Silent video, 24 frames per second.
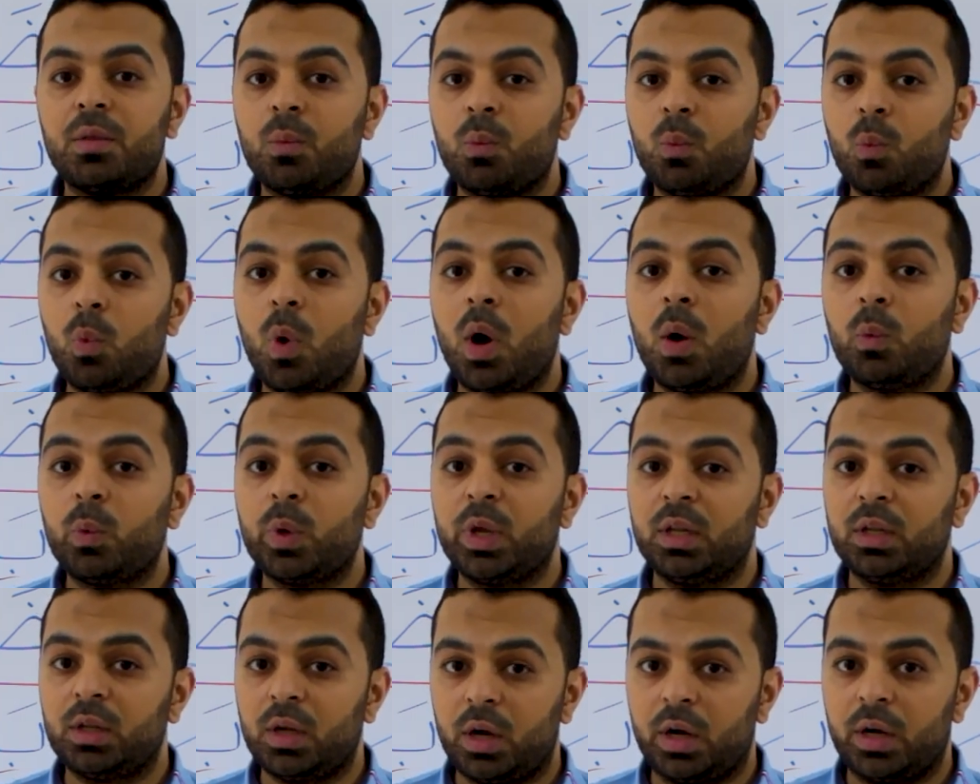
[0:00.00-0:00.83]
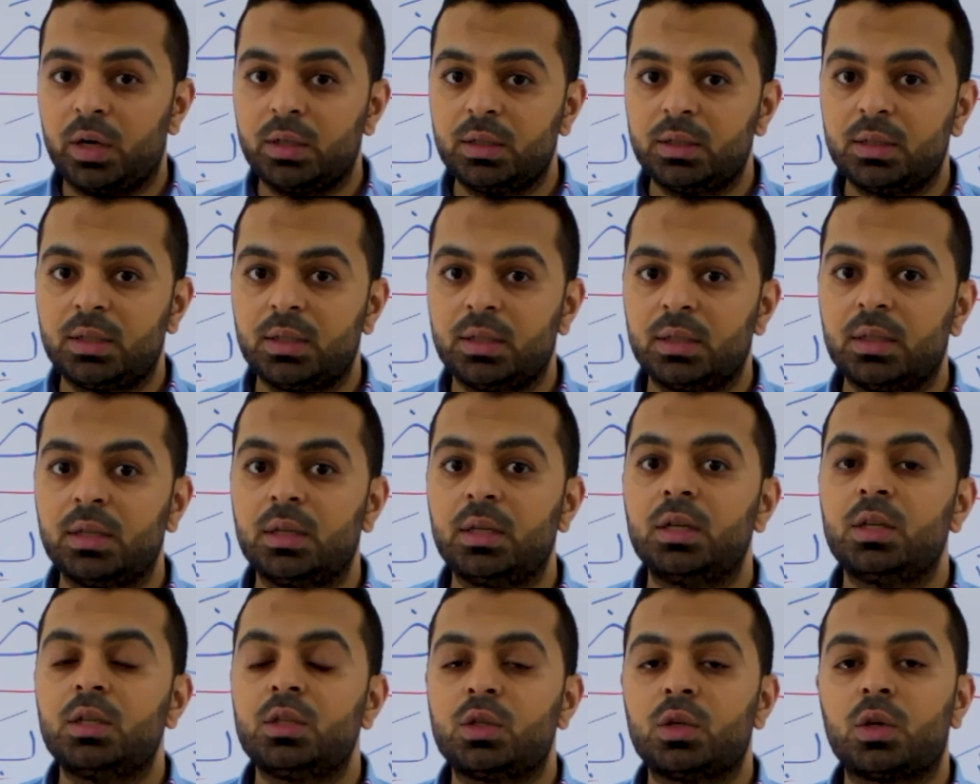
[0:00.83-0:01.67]
what we learned
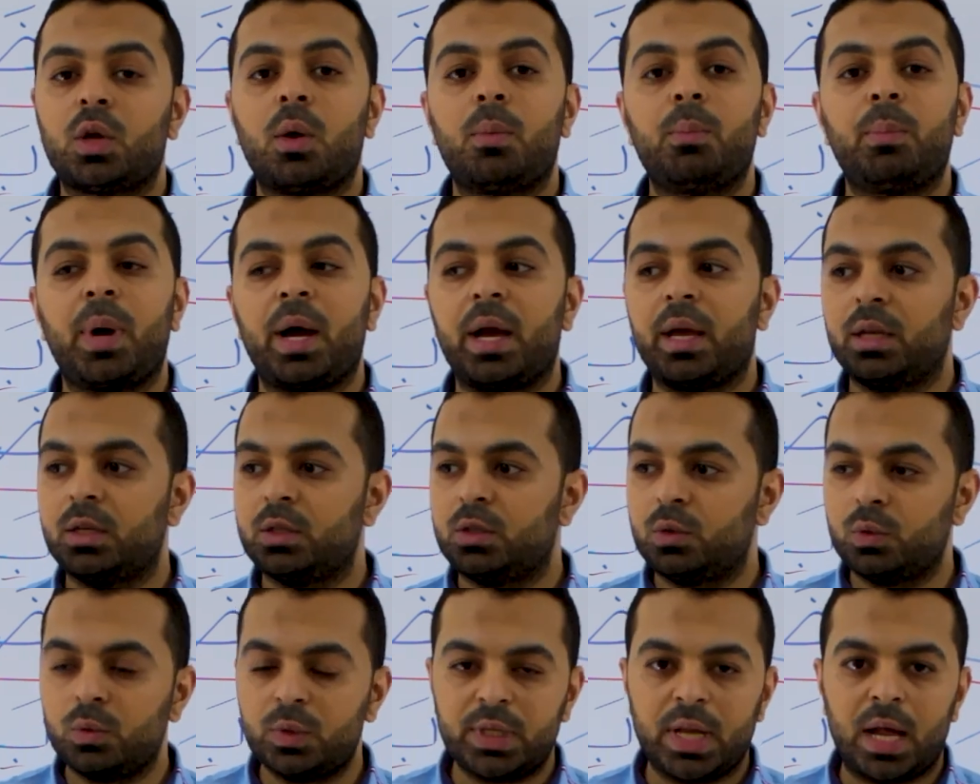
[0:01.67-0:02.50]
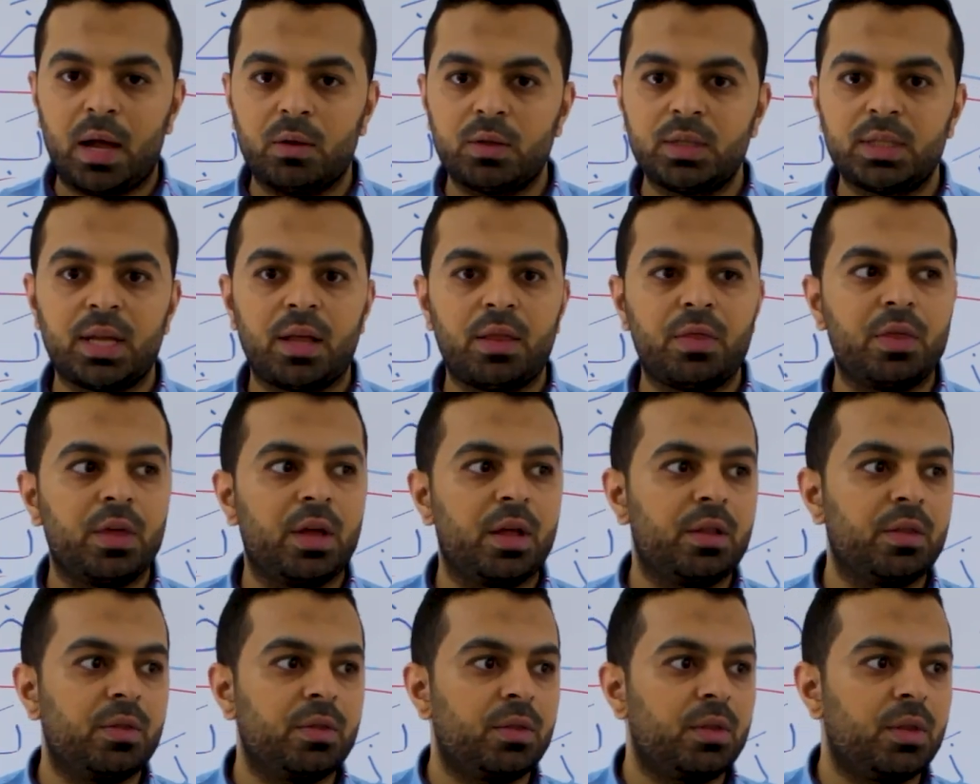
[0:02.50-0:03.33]
to combine 2 sounds and
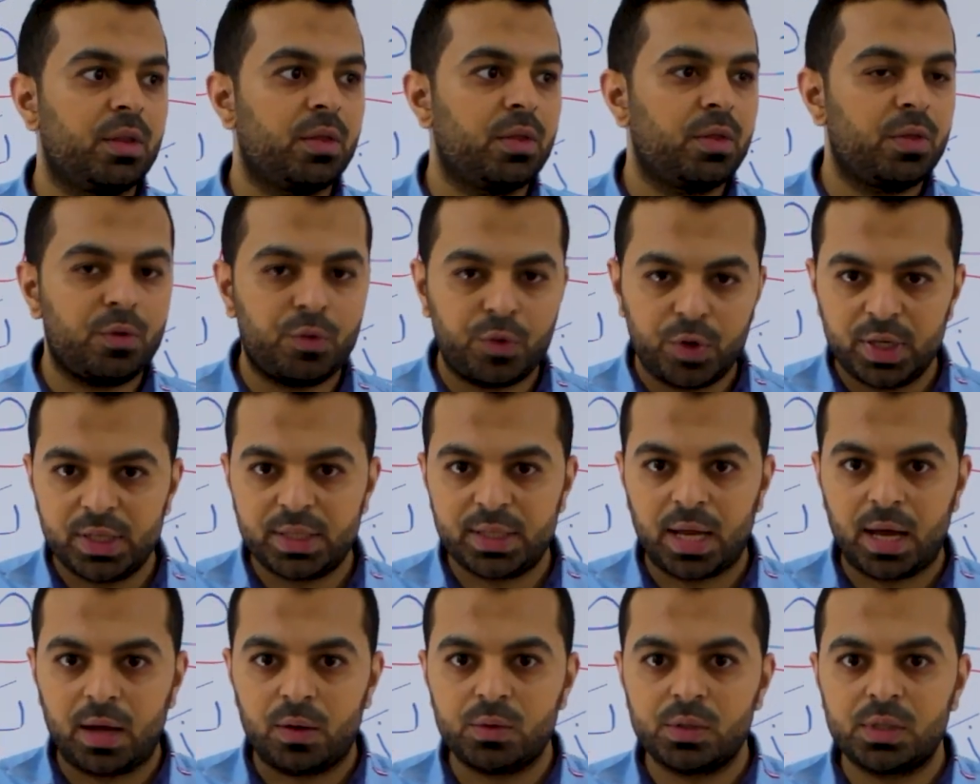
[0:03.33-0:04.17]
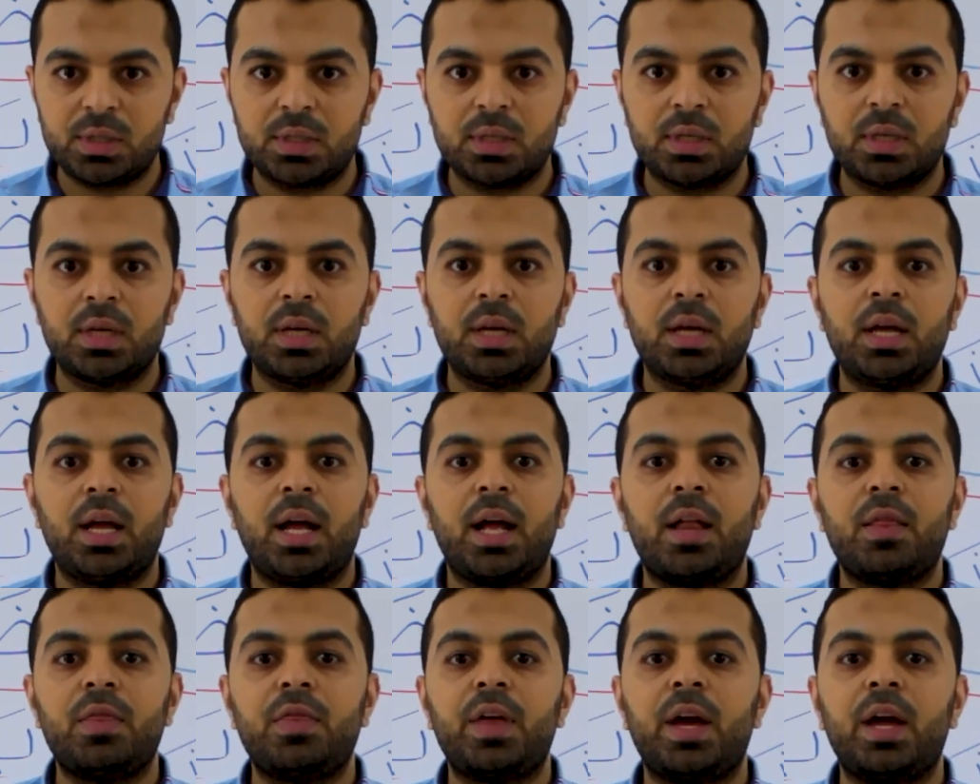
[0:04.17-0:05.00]
then 3 sounds,
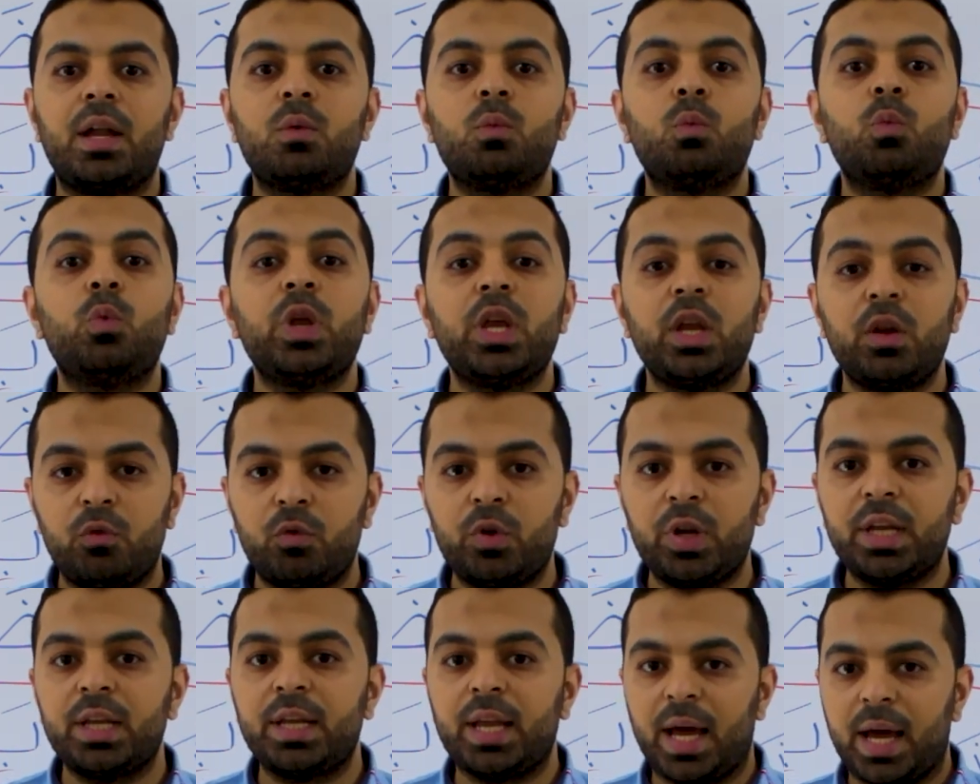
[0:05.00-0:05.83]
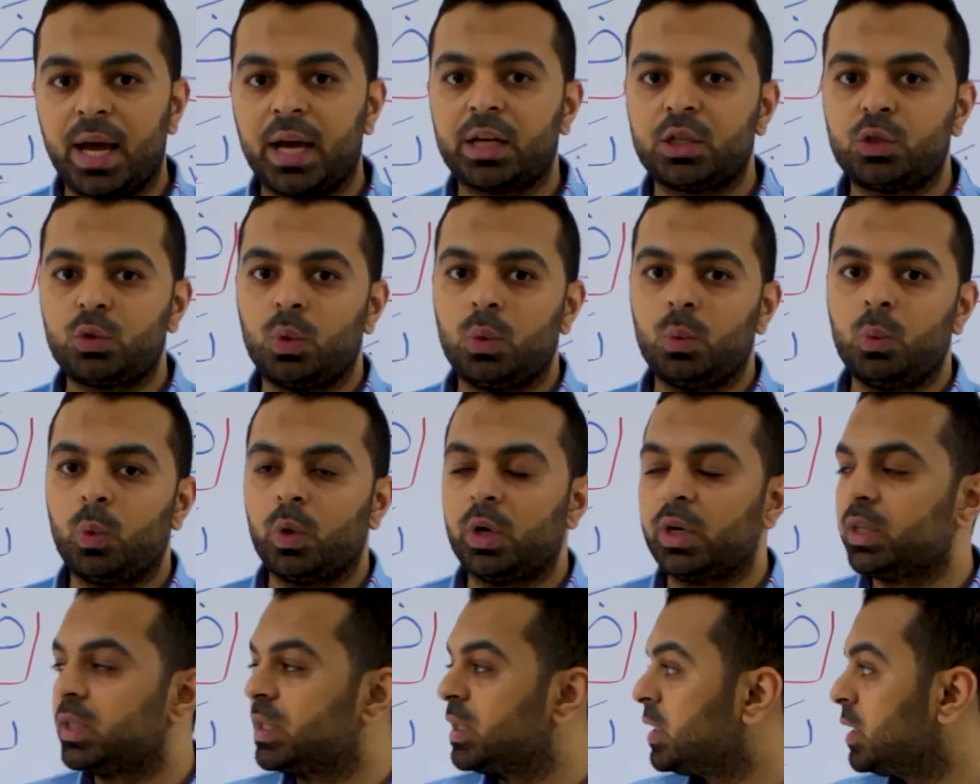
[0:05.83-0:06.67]
and then we read actual
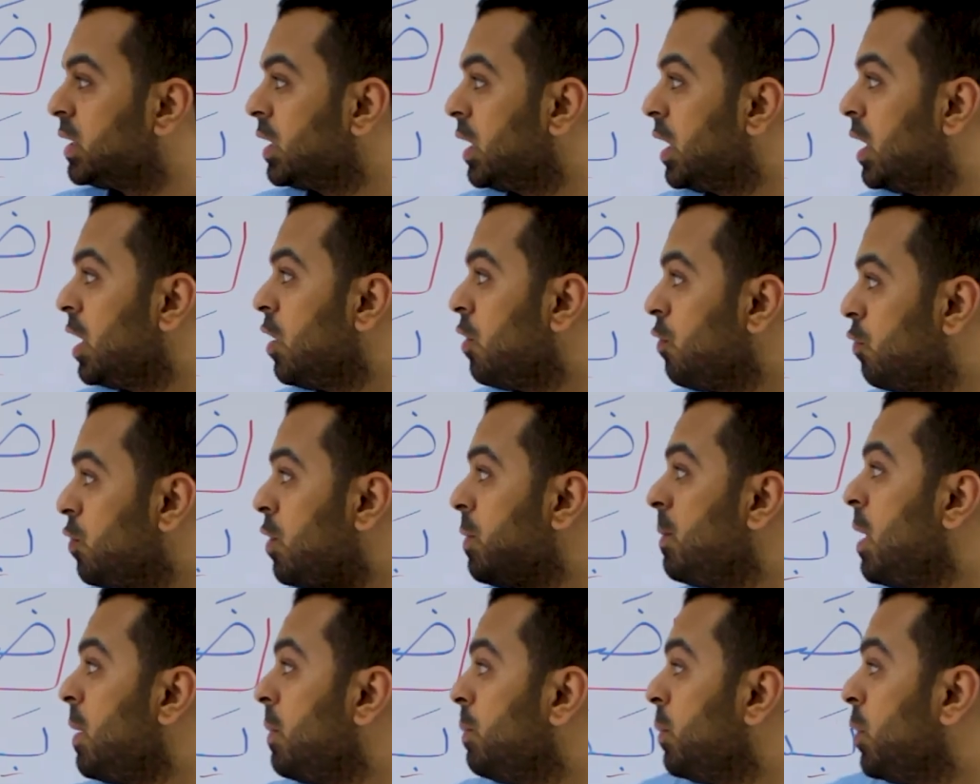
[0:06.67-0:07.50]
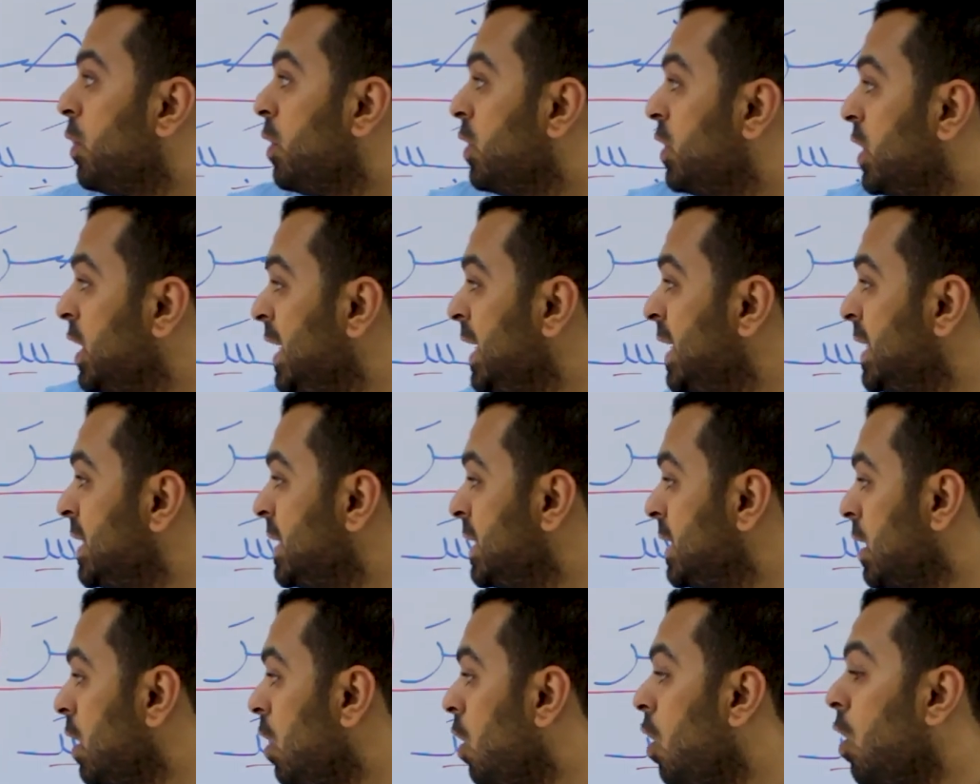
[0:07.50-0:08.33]
words. Remember,
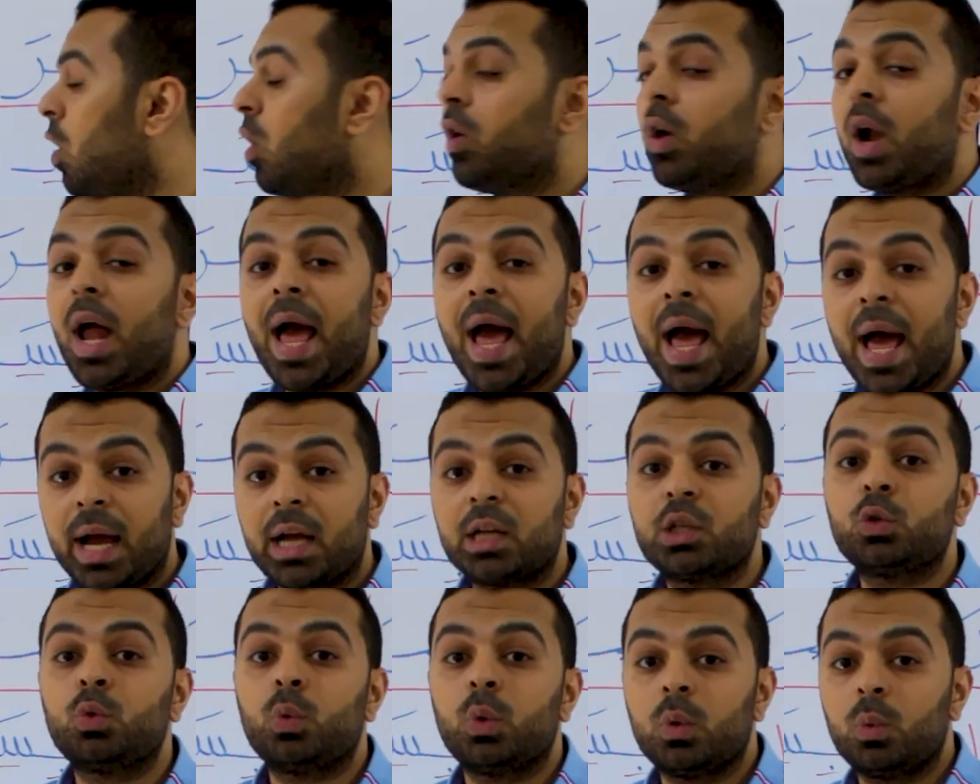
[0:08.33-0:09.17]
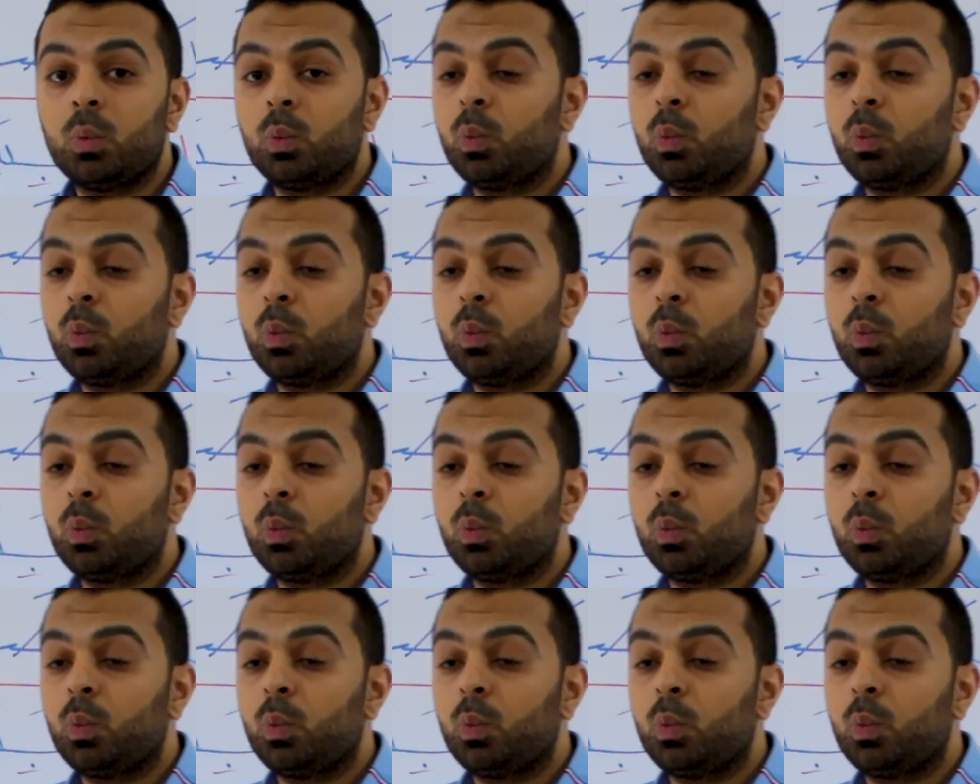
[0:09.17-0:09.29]
these are actual